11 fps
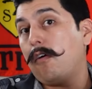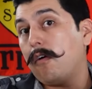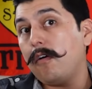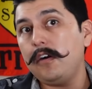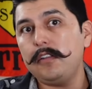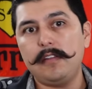
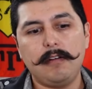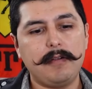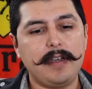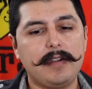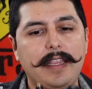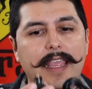or to the
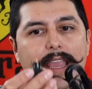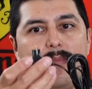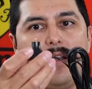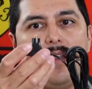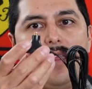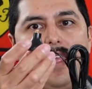rear
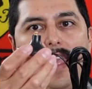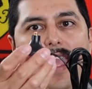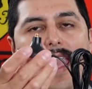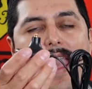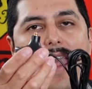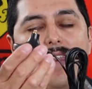camera,
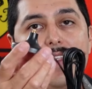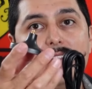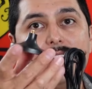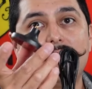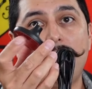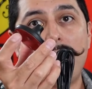and
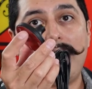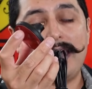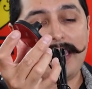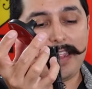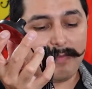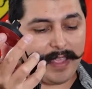this has a
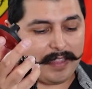magnetic